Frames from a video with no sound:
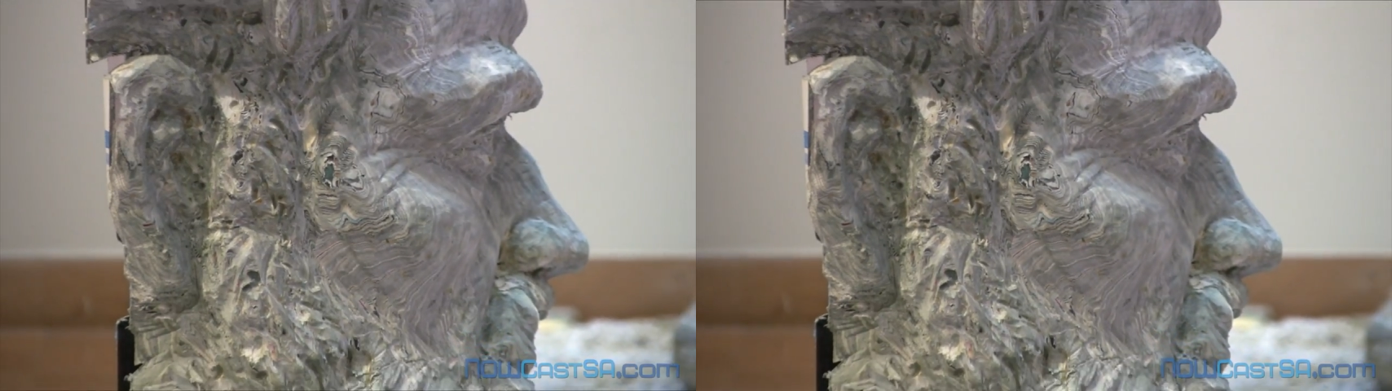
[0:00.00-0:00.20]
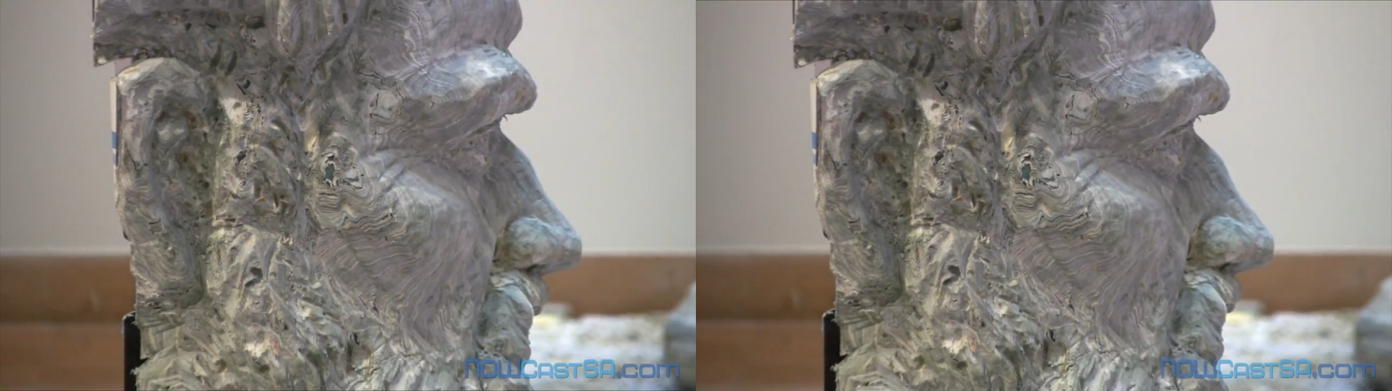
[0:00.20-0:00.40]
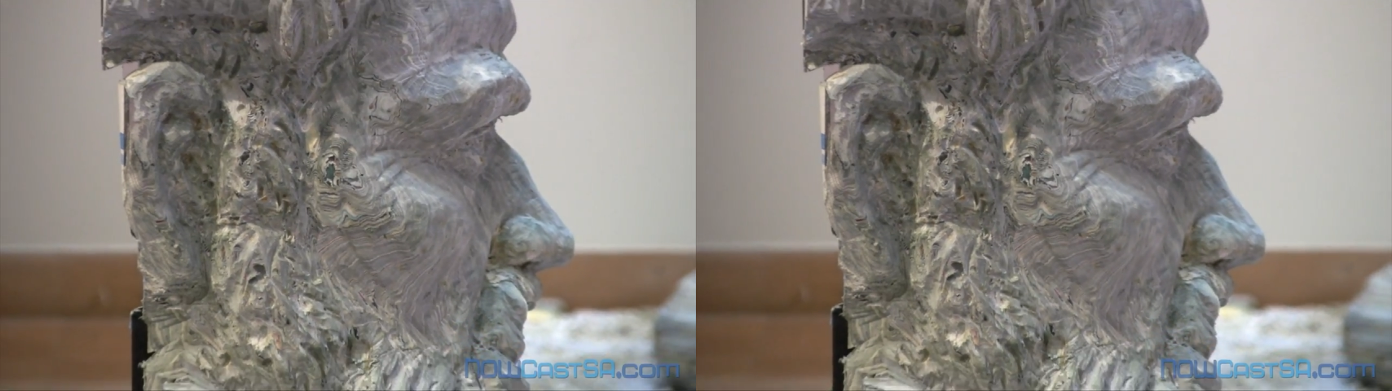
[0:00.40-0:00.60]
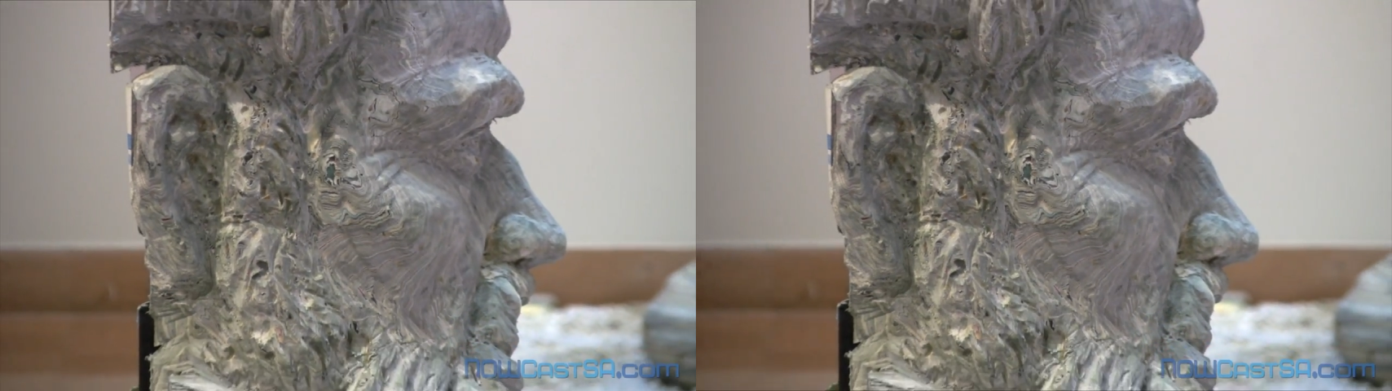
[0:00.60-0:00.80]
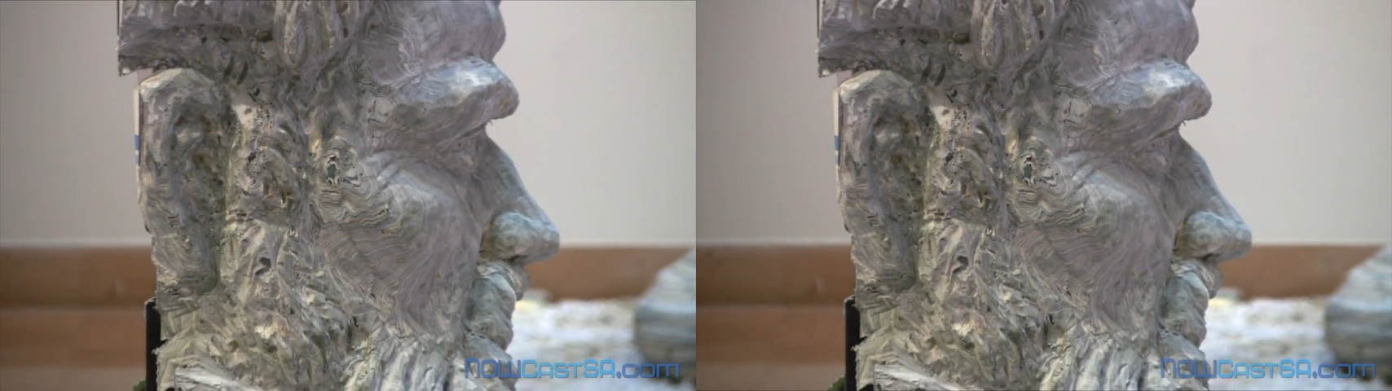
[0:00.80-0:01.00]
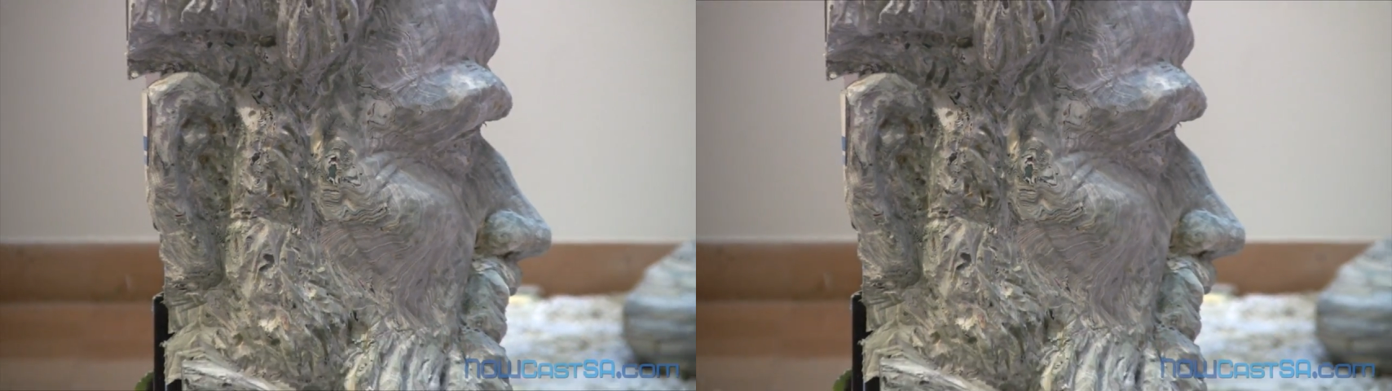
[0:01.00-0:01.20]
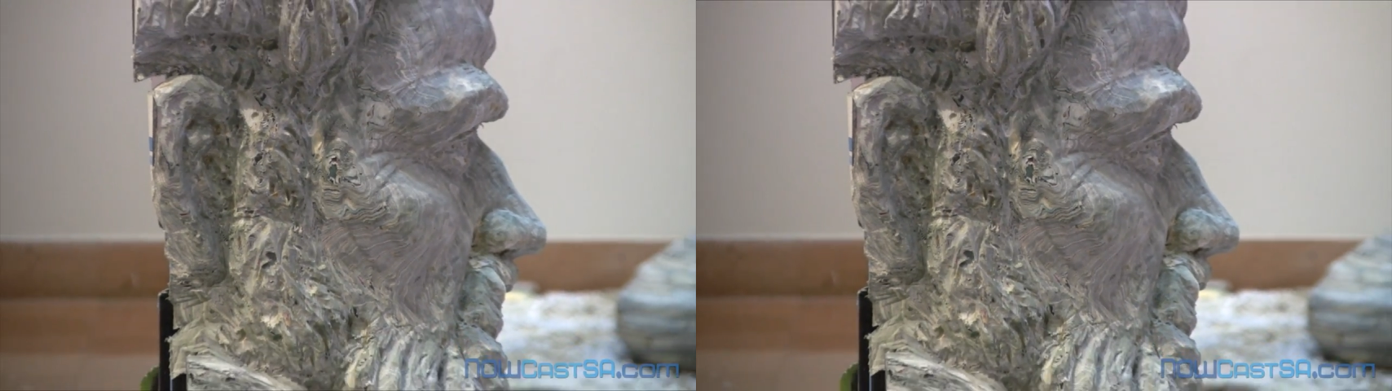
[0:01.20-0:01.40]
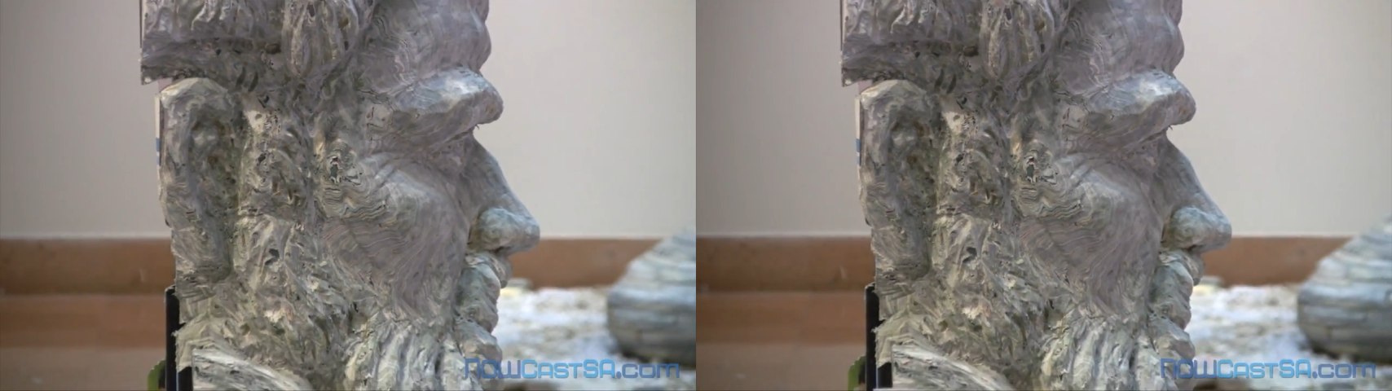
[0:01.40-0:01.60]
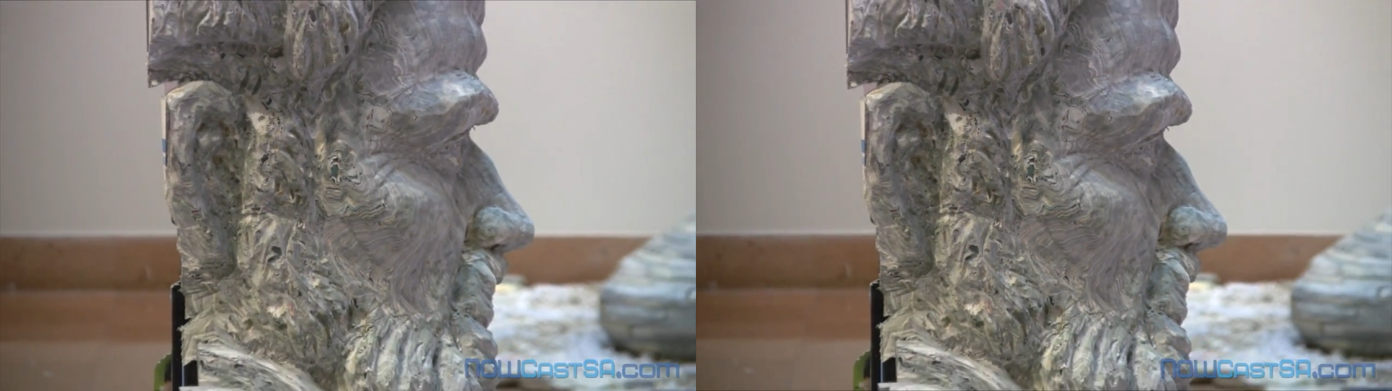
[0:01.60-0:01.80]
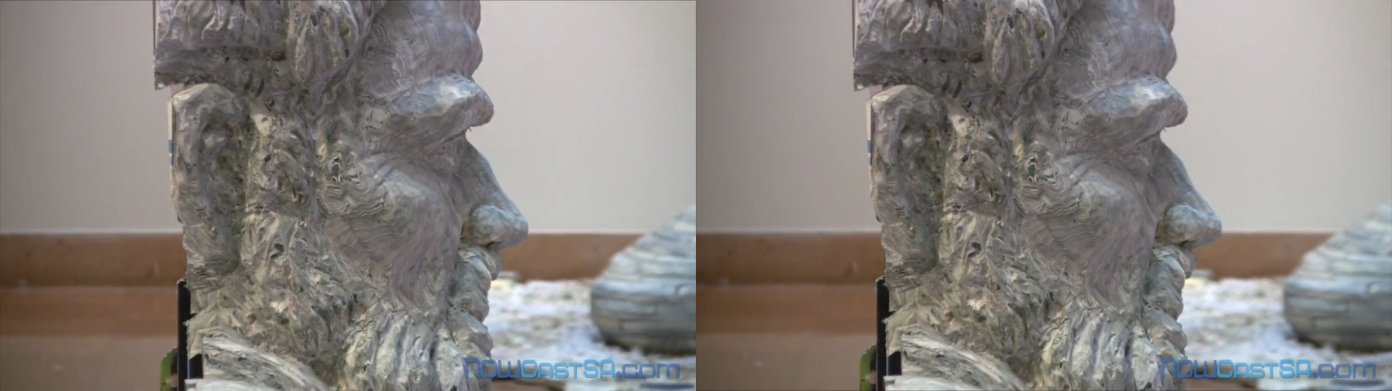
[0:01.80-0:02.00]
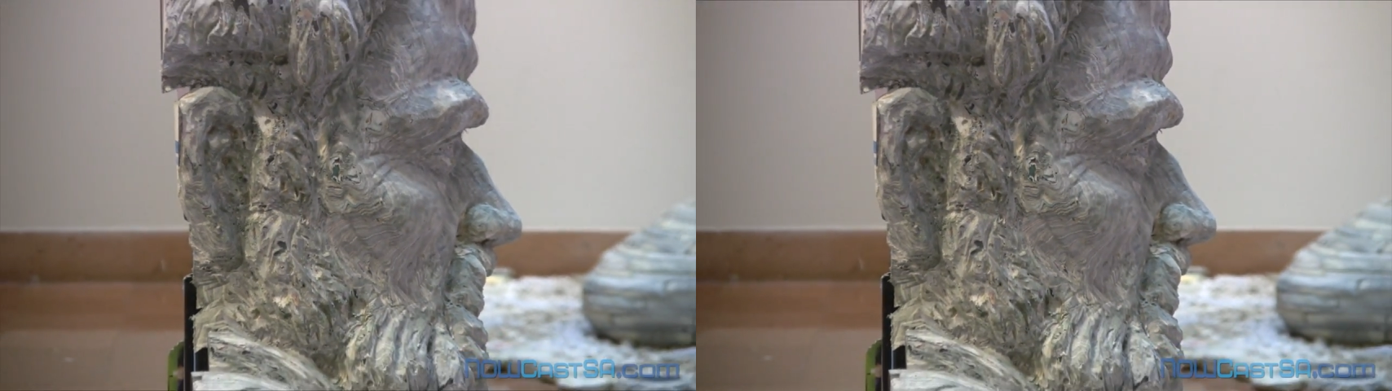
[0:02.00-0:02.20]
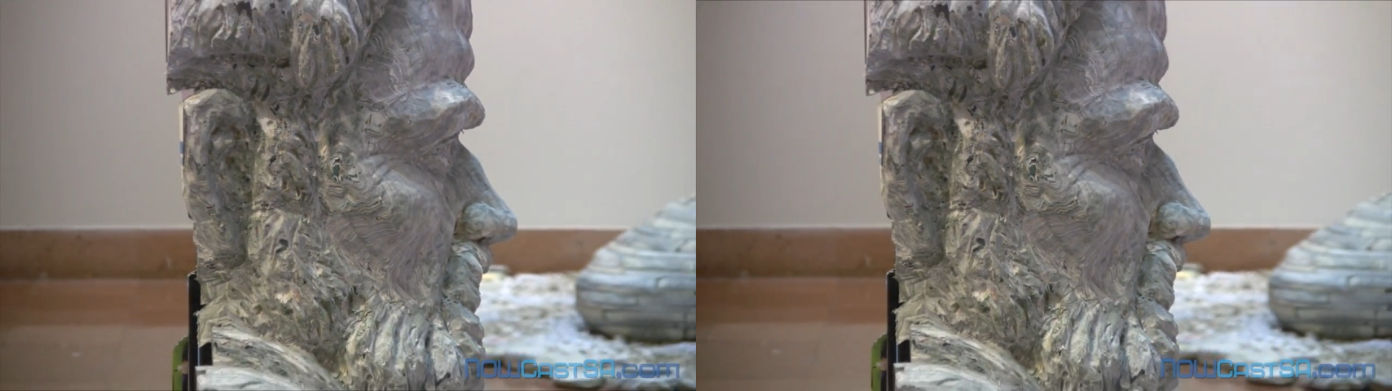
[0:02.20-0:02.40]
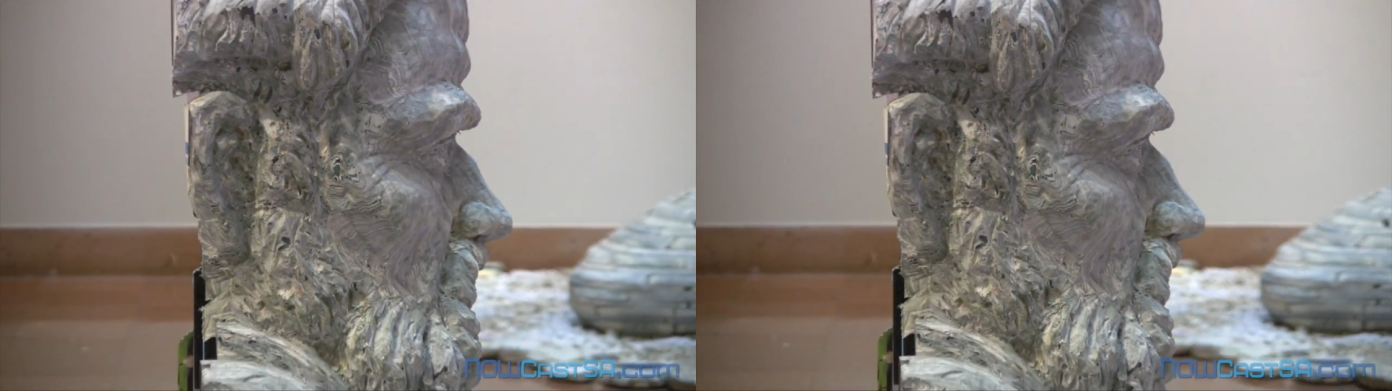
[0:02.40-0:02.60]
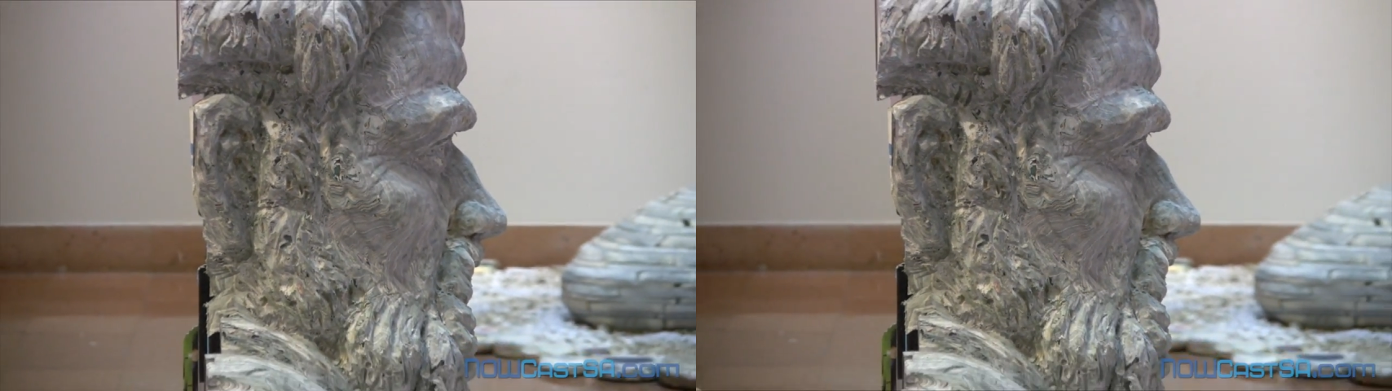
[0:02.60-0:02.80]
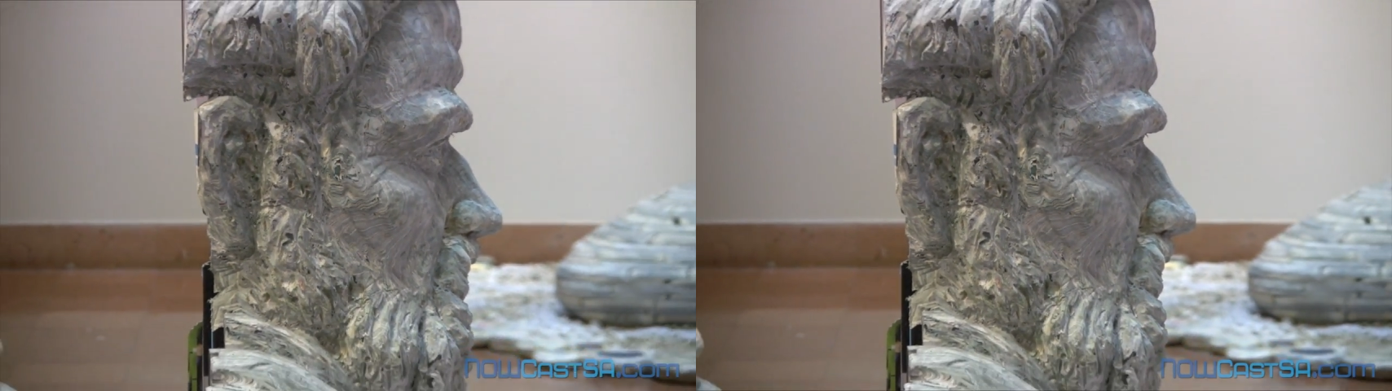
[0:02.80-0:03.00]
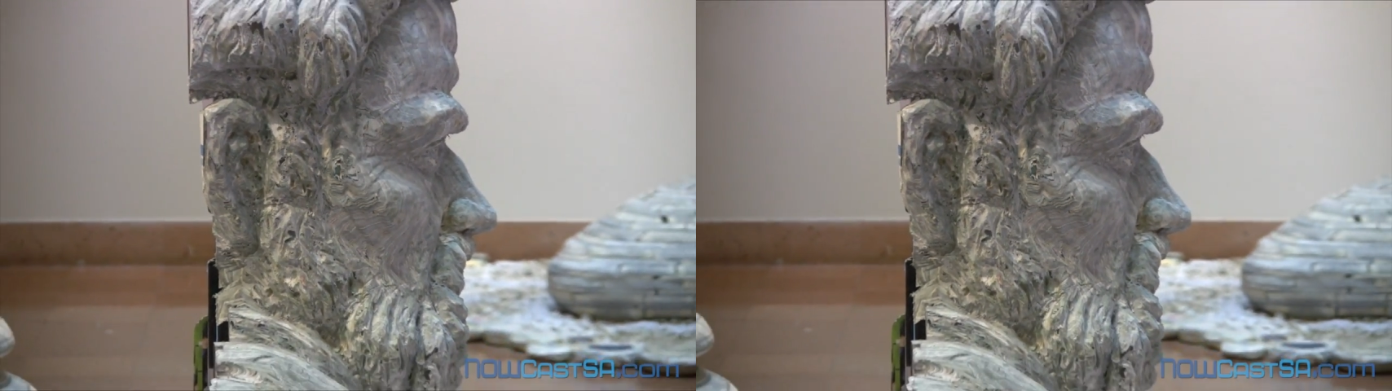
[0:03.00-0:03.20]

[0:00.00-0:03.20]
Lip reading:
No face is visible, so there are no lips to read.